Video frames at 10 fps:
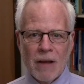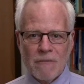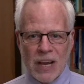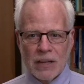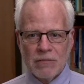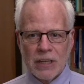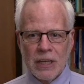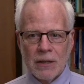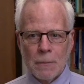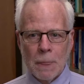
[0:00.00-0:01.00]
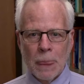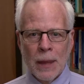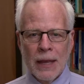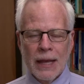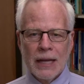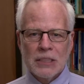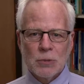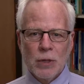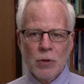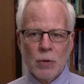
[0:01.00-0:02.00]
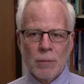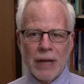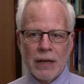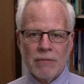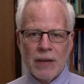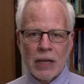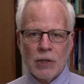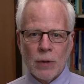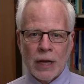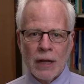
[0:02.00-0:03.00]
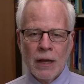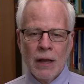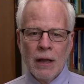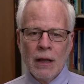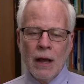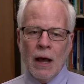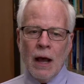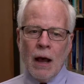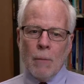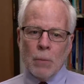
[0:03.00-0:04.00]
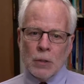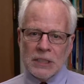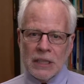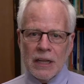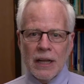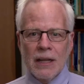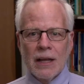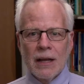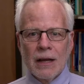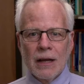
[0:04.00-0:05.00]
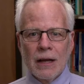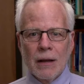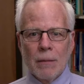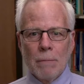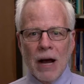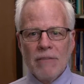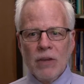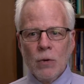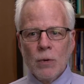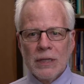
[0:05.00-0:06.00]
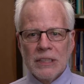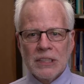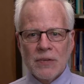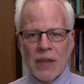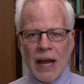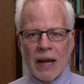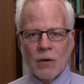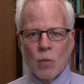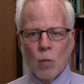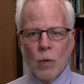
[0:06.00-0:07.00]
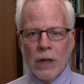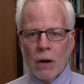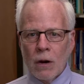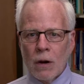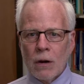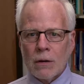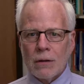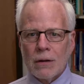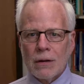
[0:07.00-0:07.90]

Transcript: effectively as we do in manufacturing. Personally, my view is that we are